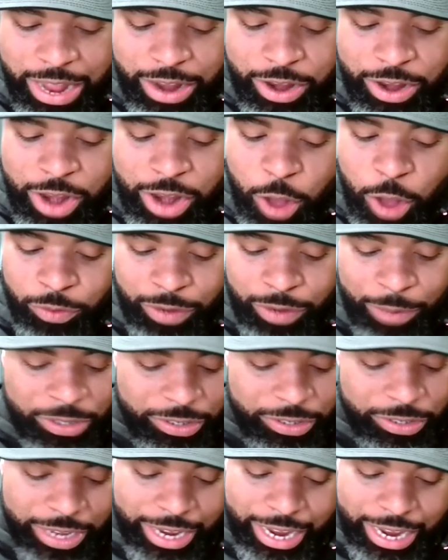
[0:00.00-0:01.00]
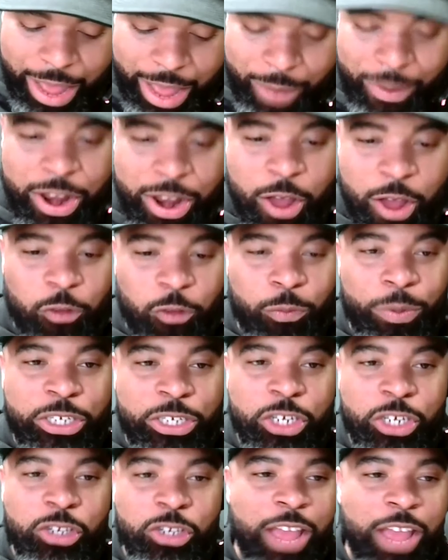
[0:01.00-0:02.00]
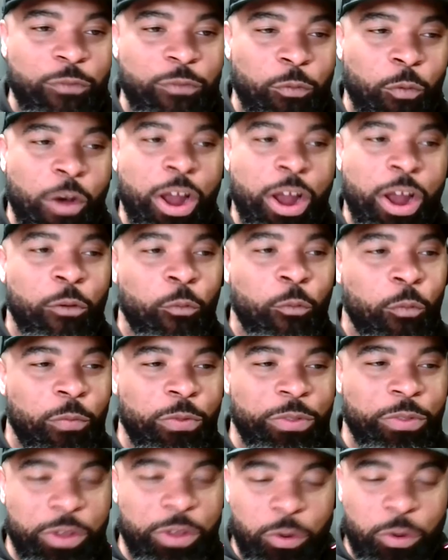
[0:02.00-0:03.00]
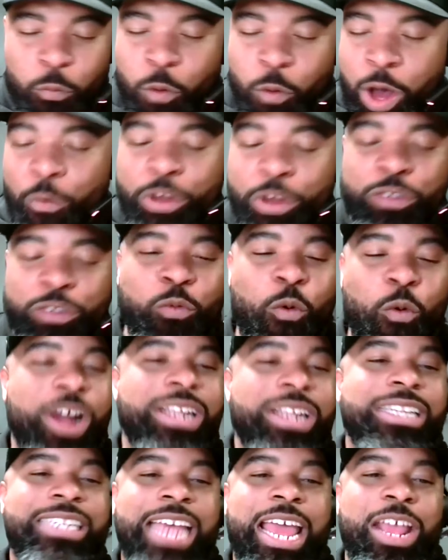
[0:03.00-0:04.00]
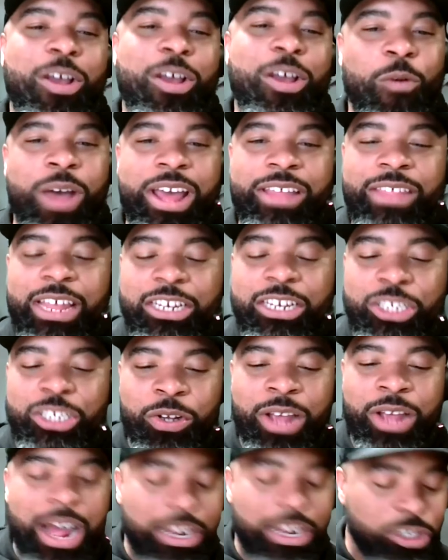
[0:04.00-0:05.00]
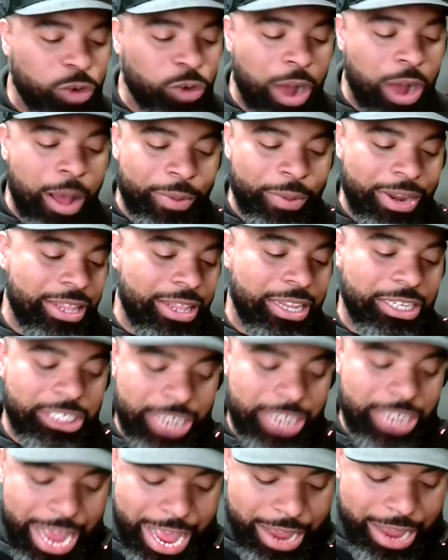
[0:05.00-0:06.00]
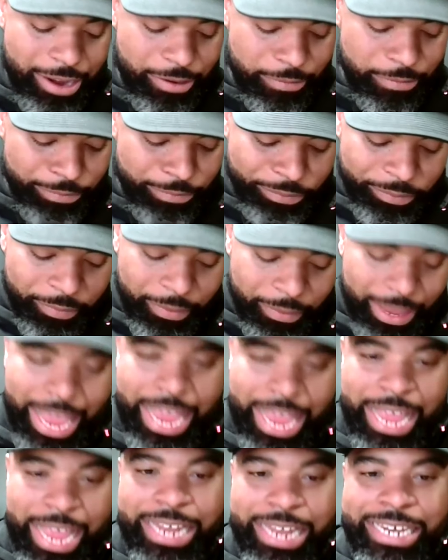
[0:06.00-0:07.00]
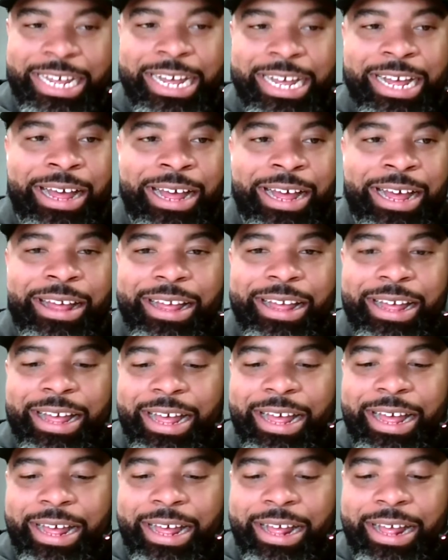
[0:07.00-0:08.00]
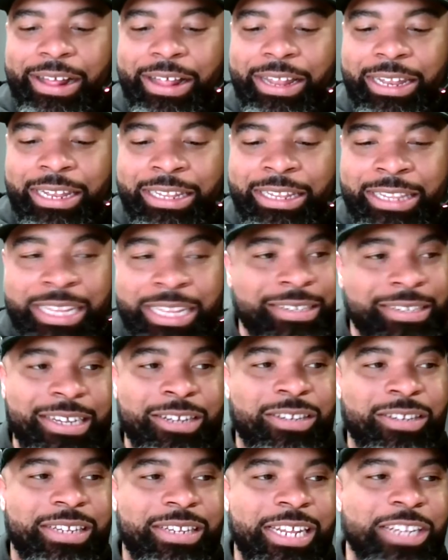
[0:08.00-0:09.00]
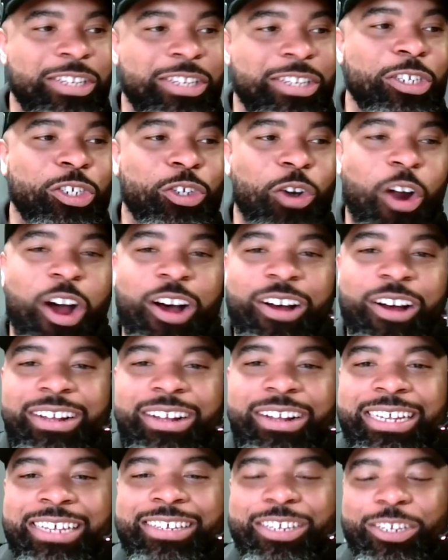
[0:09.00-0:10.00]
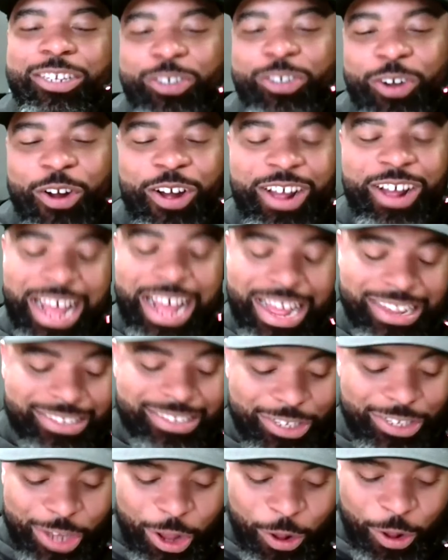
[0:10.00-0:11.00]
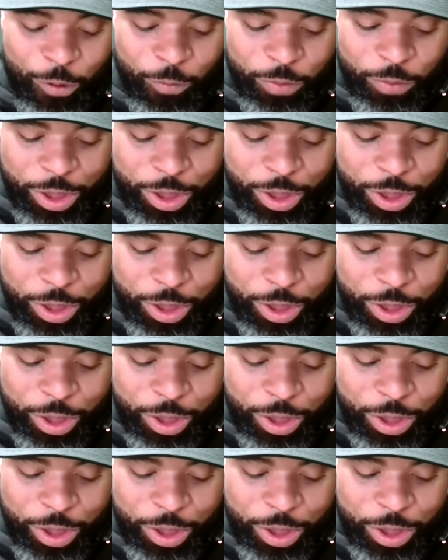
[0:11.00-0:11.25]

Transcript: notes. I'm just looking at my notes. But just if what was one takeaway that you got? Drop it in the chat. And this is strong. This is strong, guys. And so